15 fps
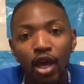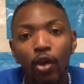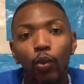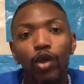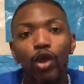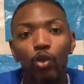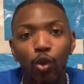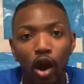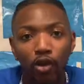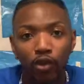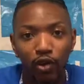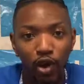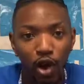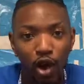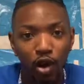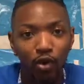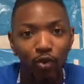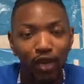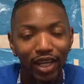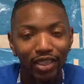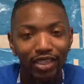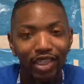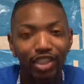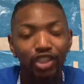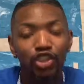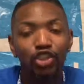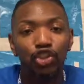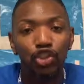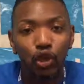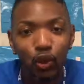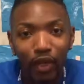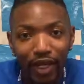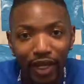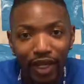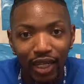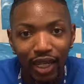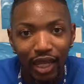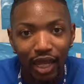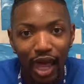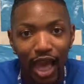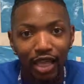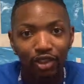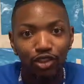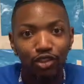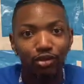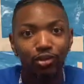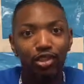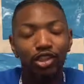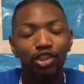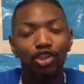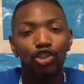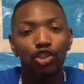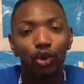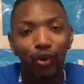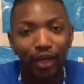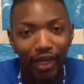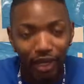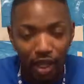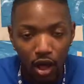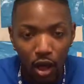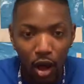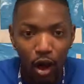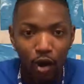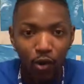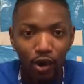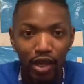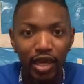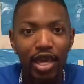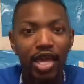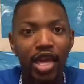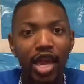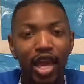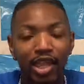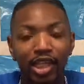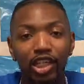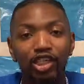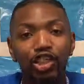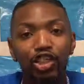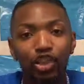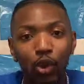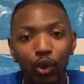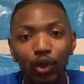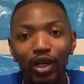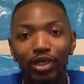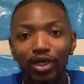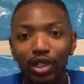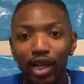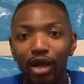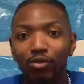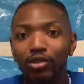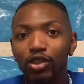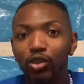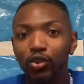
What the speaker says: When you walk through the hallways, there's joy in the classrooms, there's joy in the hallway, and there's joy to come to